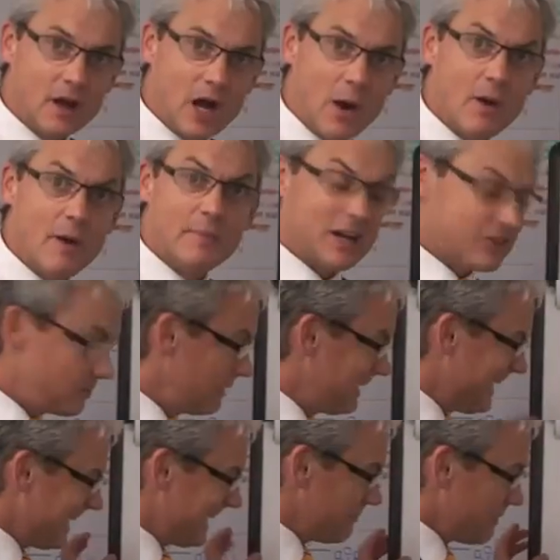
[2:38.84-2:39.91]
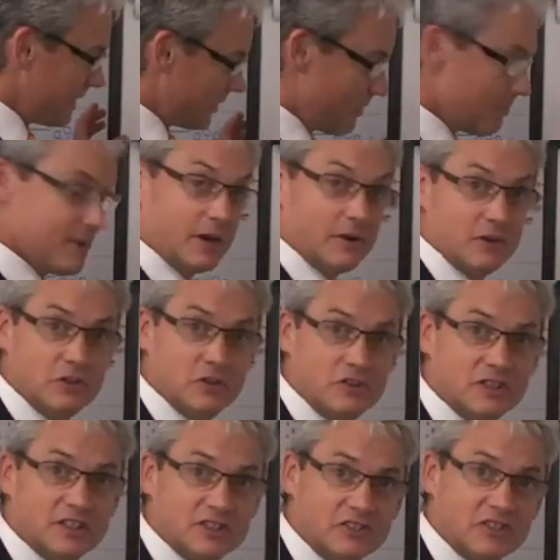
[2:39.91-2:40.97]
I won't actually be getting better and better at
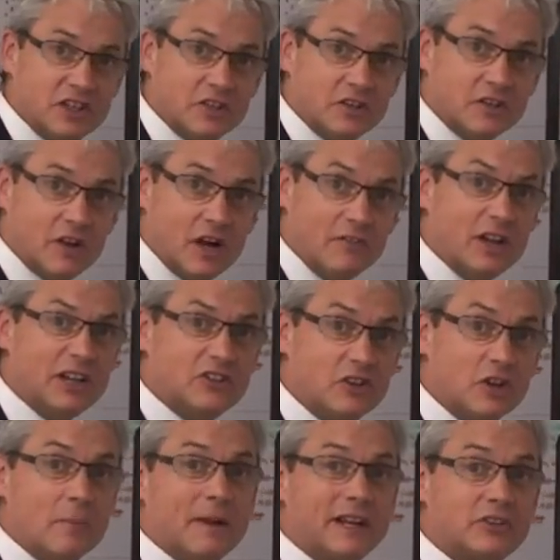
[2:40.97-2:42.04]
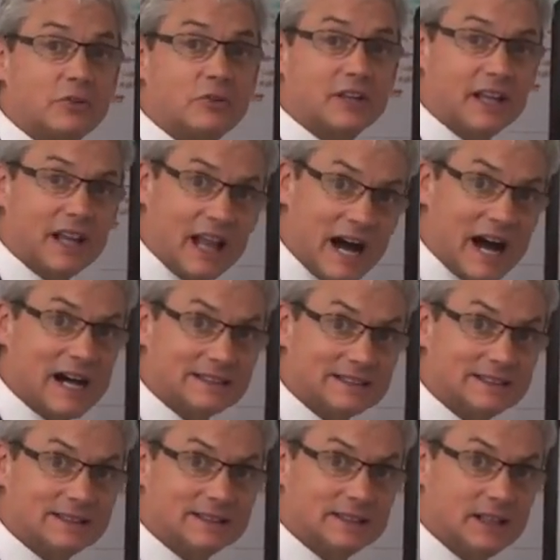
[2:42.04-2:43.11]
using the skill. I've actually got to make sure it
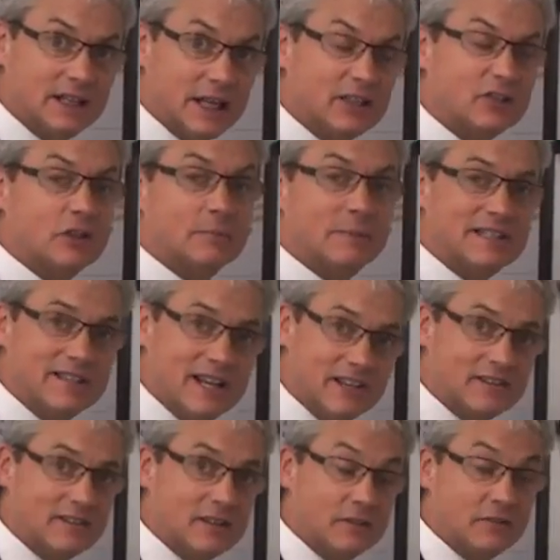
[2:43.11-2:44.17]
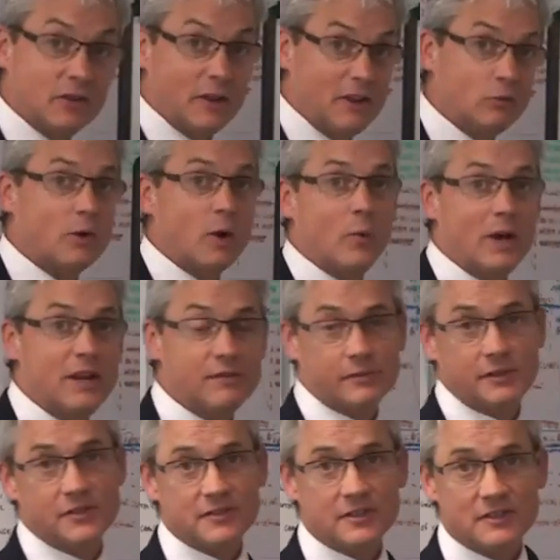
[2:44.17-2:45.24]
lasts. It's got to be tested. So this is why we,
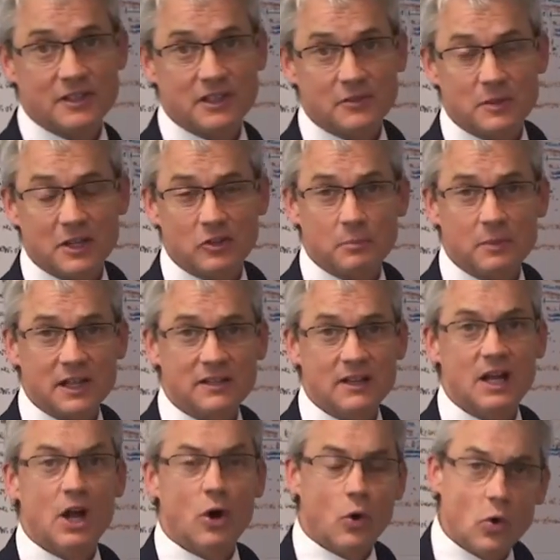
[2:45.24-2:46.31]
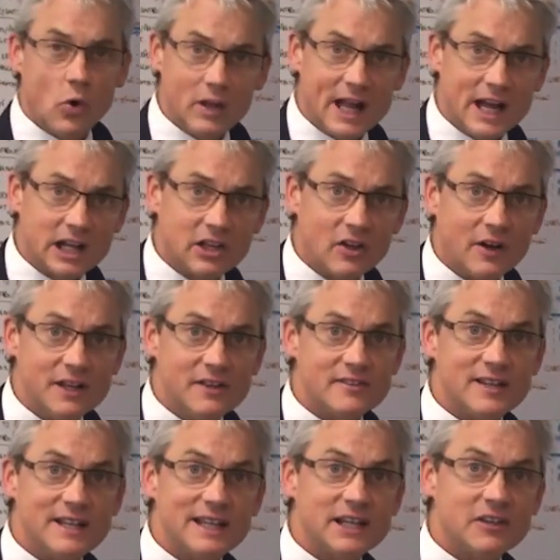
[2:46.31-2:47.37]
for instance, expect all our clients
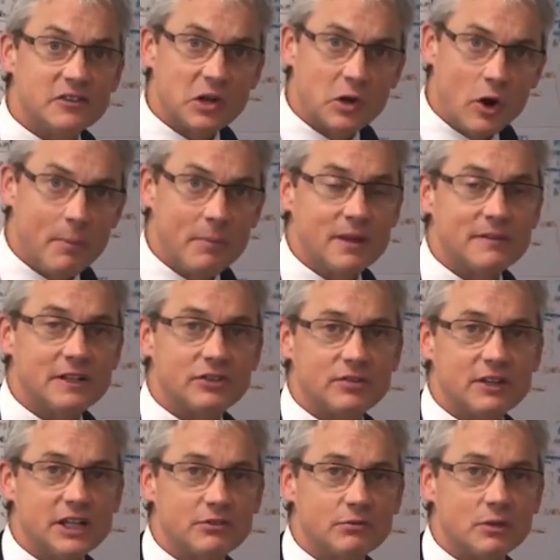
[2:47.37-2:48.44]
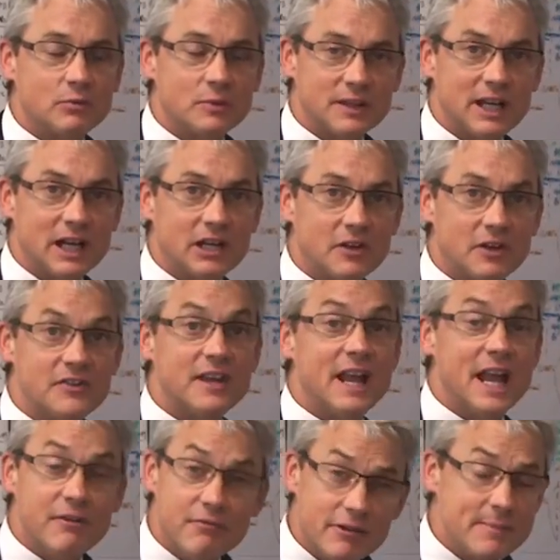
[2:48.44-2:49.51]
sending us a copy of their transcripts with their clients
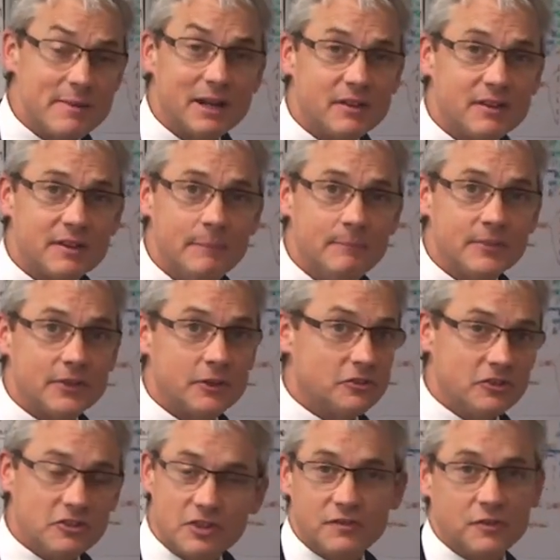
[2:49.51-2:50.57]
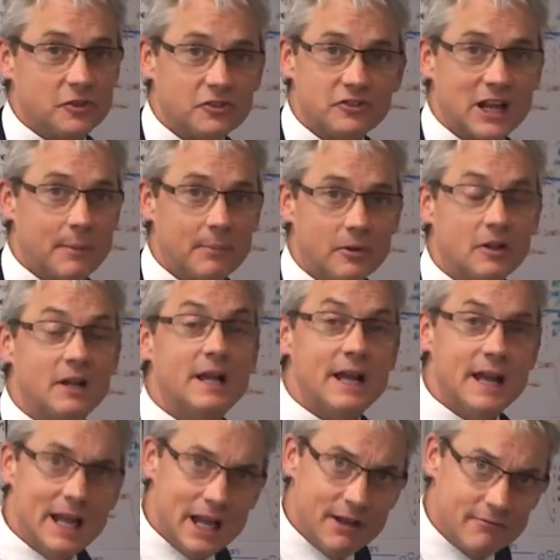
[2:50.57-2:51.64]
every month, not just the first couple,
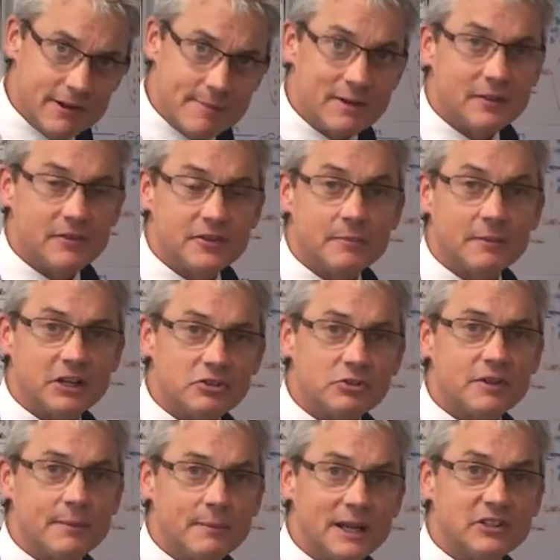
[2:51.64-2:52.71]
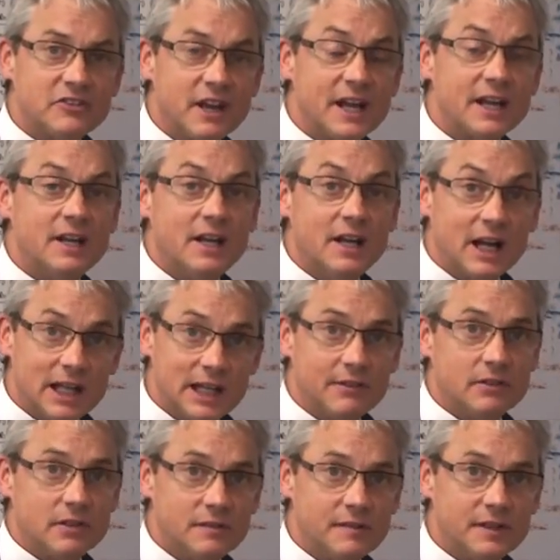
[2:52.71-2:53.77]
every month, to make sure they maintain a level of